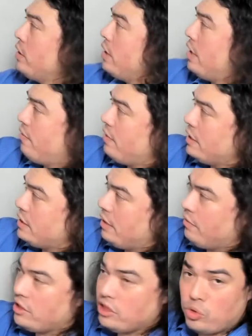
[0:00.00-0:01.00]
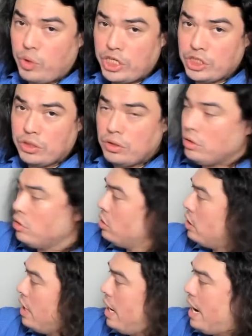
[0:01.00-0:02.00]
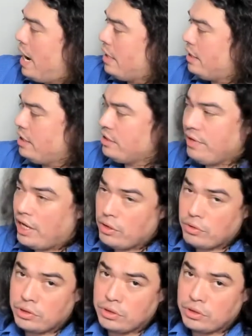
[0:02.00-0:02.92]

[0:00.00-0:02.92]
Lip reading: left-hand side of this equation at these values,